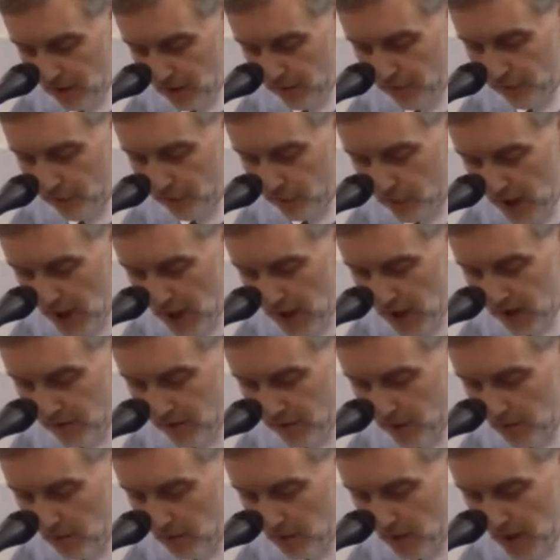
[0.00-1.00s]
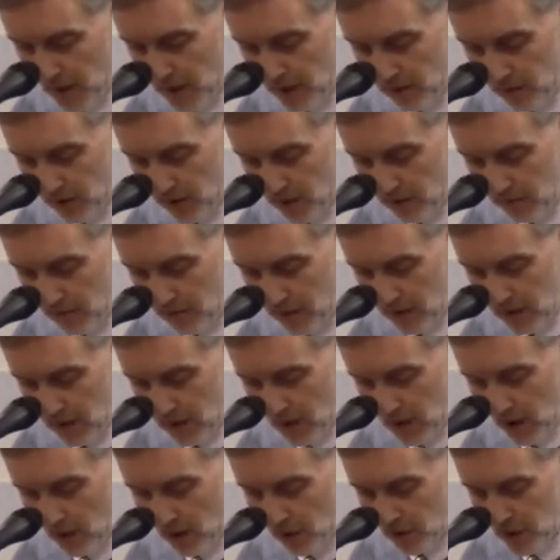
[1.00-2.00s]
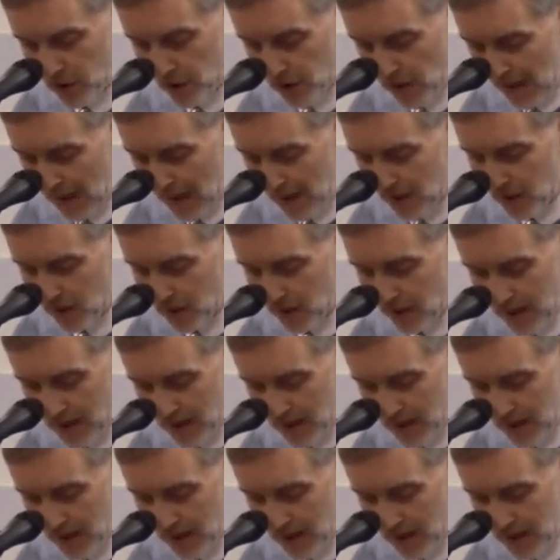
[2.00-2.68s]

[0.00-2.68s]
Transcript: The friend of the bridegroom who stands